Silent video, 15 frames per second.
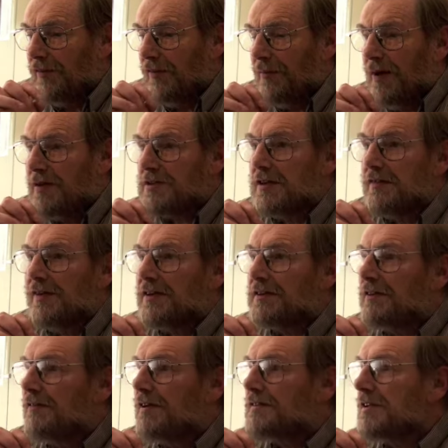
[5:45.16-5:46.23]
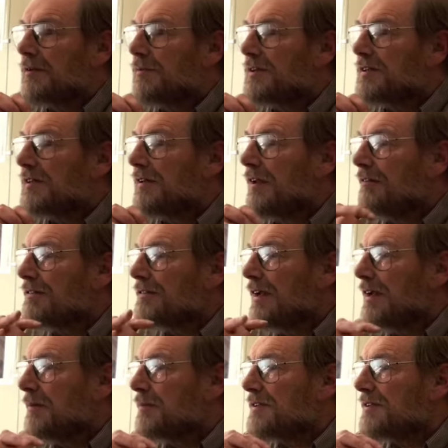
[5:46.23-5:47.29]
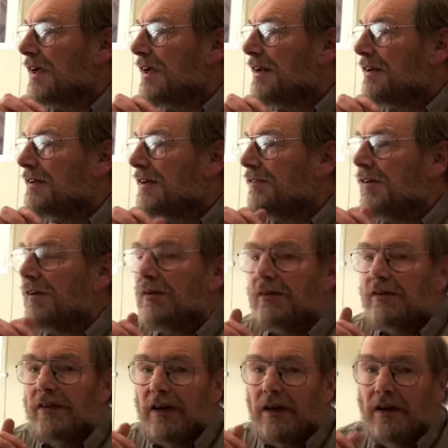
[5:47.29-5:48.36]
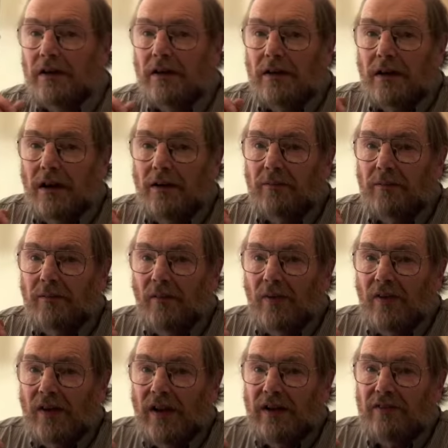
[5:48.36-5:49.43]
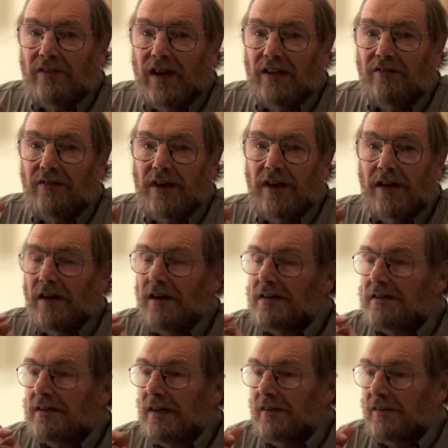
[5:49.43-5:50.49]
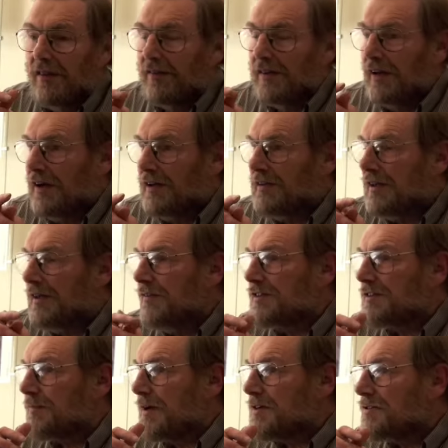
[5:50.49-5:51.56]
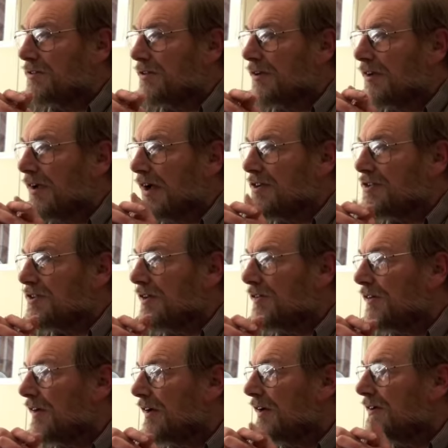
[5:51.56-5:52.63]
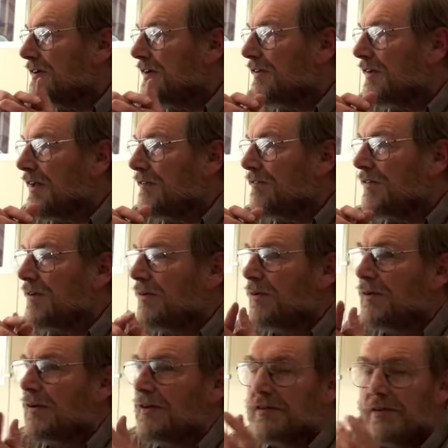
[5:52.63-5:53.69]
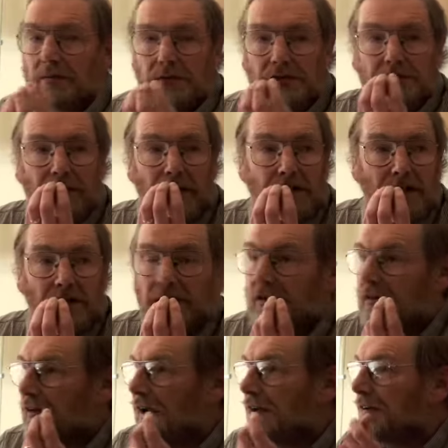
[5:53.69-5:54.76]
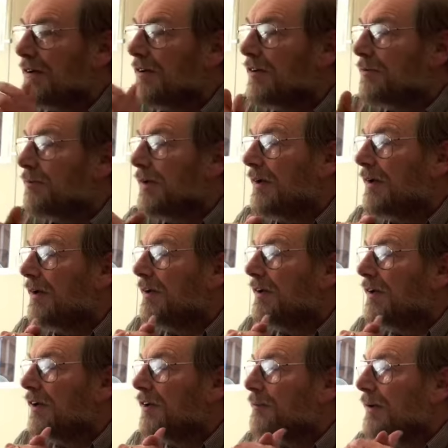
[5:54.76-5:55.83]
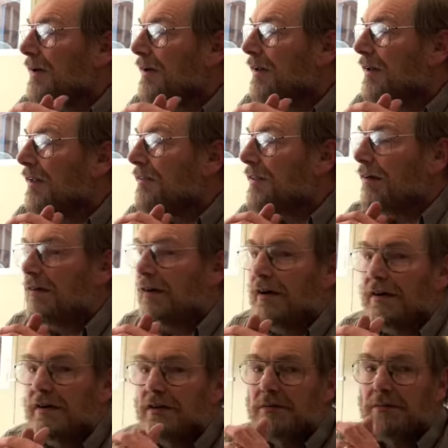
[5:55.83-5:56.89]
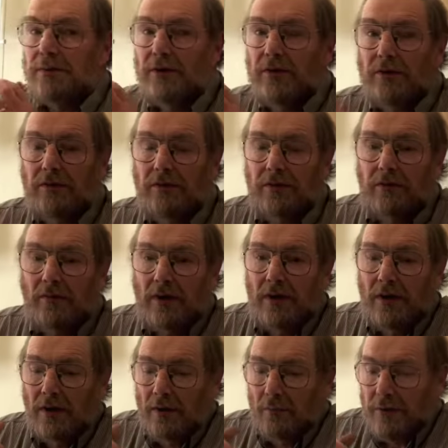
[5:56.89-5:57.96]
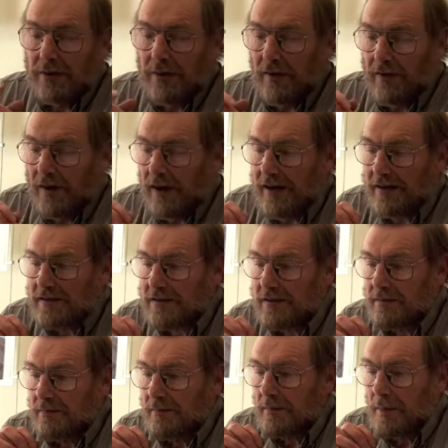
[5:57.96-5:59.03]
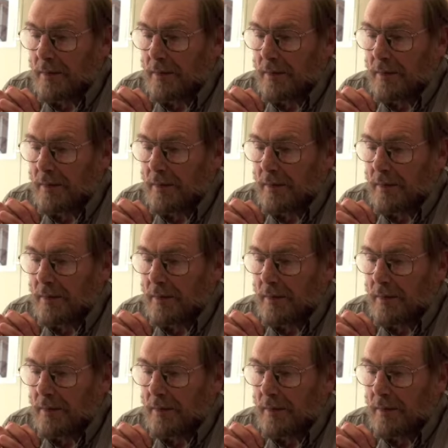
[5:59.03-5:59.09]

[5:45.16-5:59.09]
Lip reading: most of us there isn't any particular difficulty in realising that the idea of special creation, the idea that every organism was specially created, has been thoroughly disproved. But nonetheless,